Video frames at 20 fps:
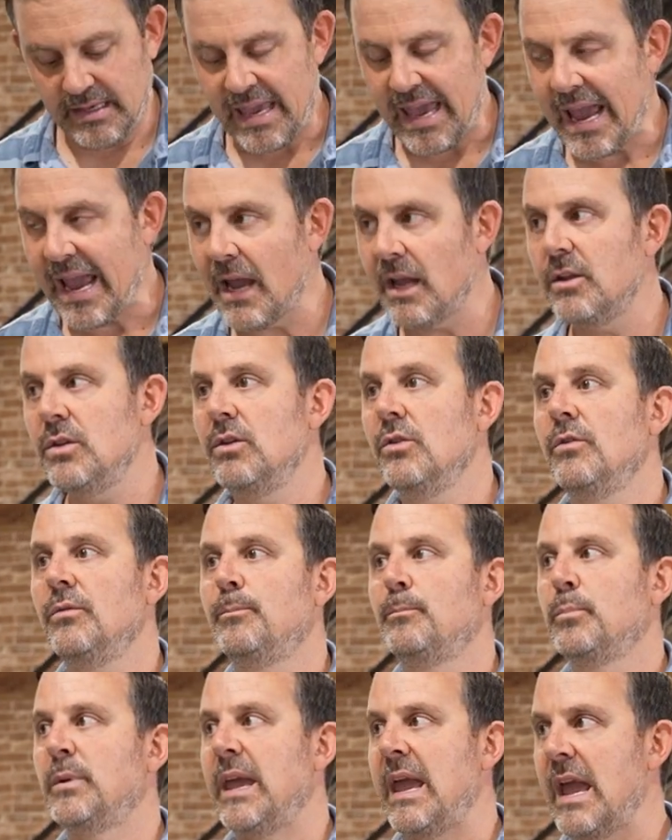Can you
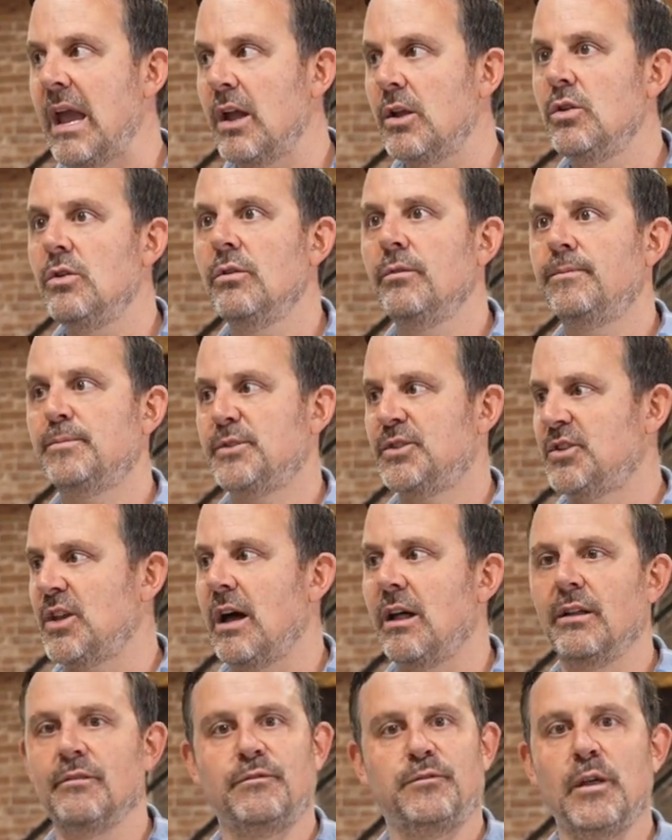
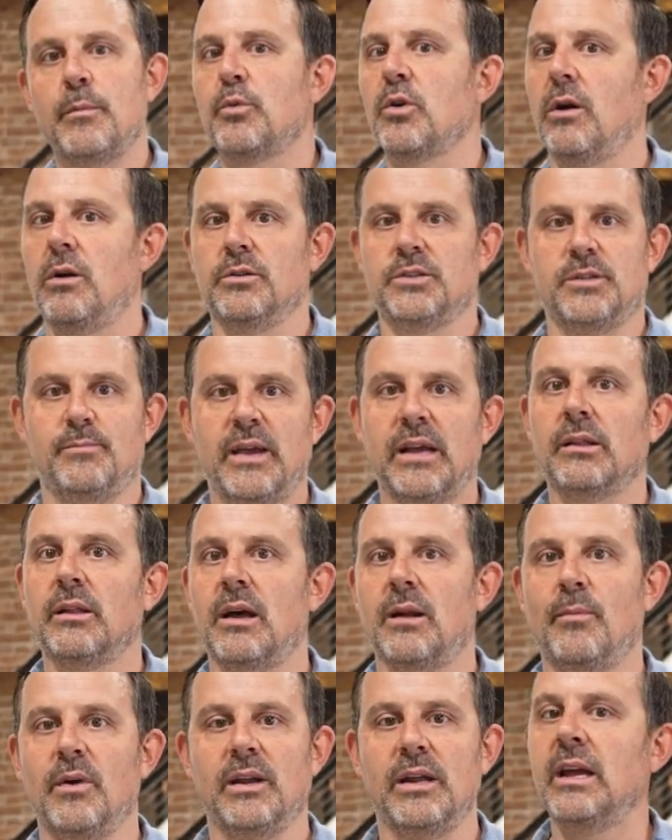sell and flip cars and make a lot
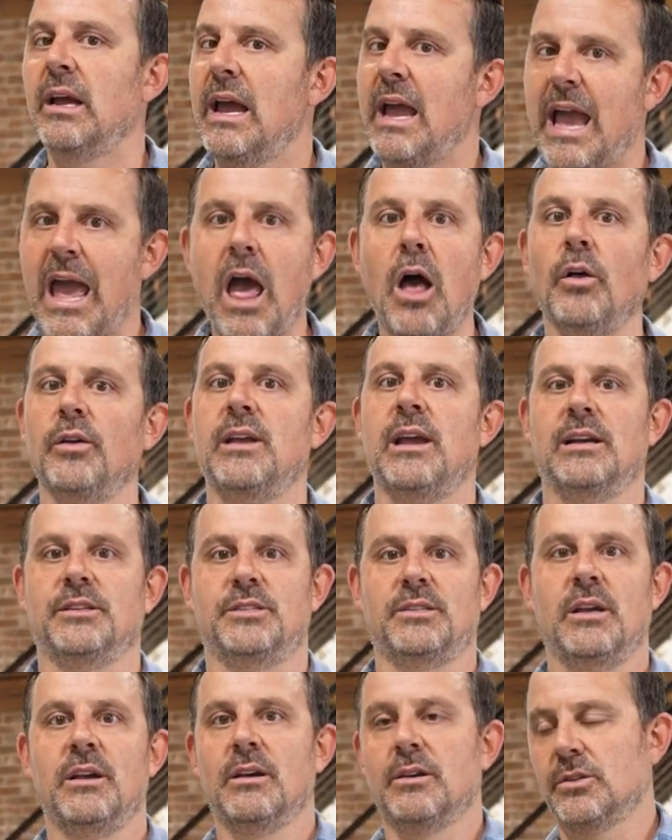of money? Hell
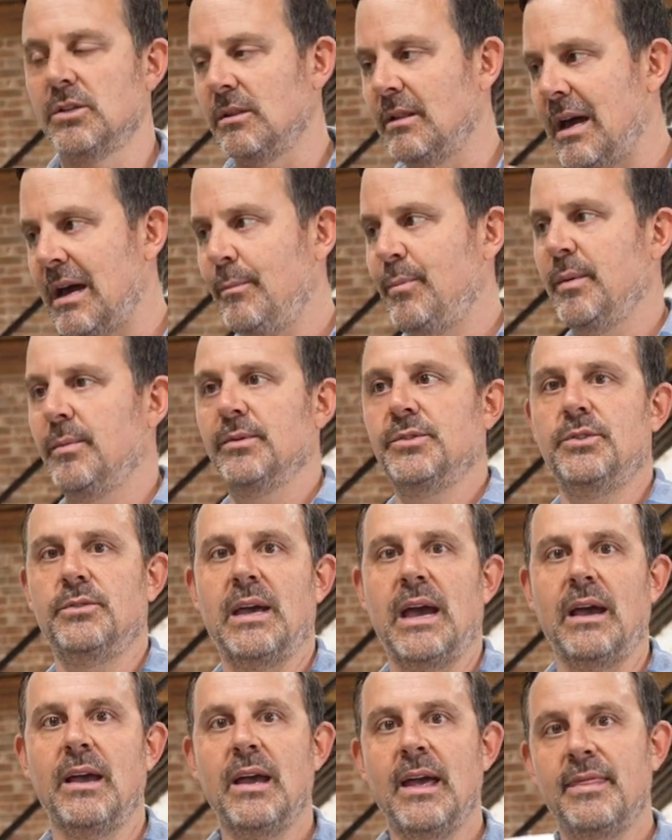yes. There's a lot of people who do
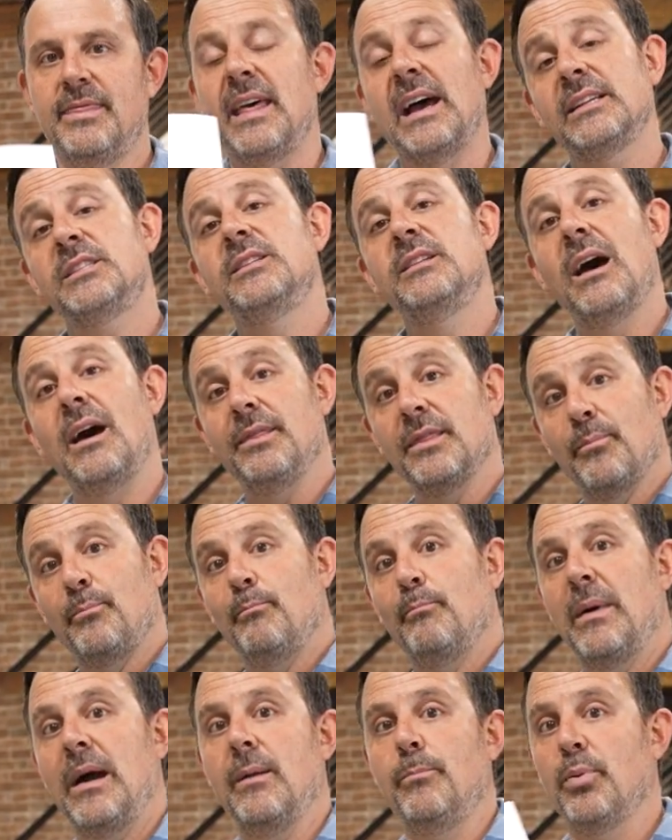that. That's not
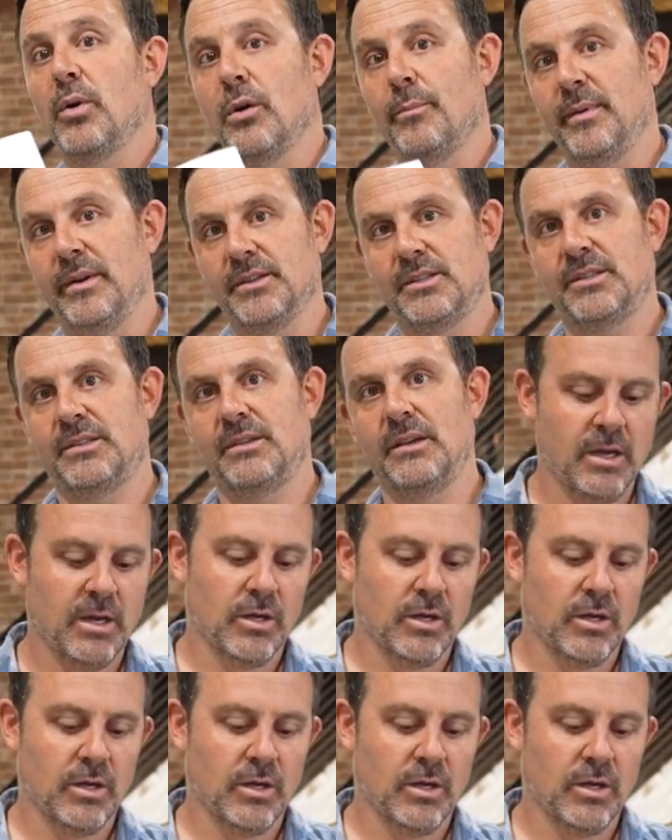my purpose.